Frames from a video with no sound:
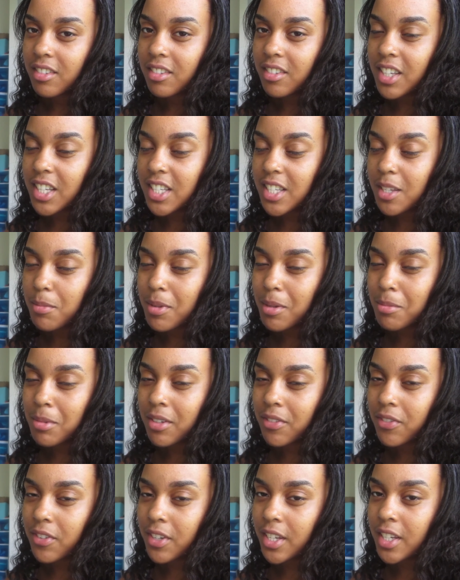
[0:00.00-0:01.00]
Y'all see by my
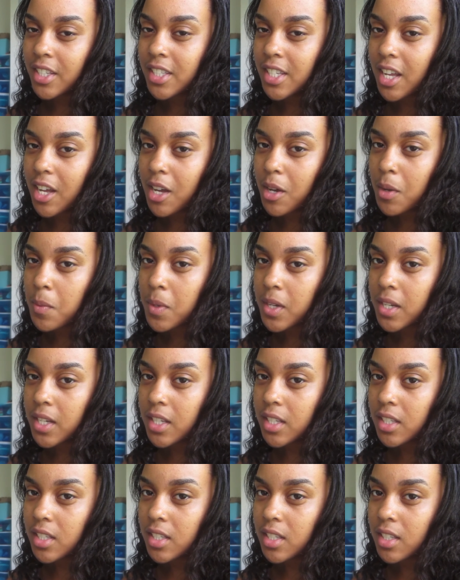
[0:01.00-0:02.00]
face how it
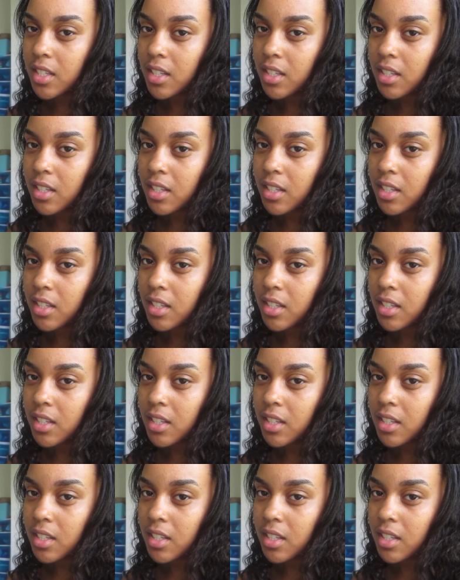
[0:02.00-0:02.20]
was.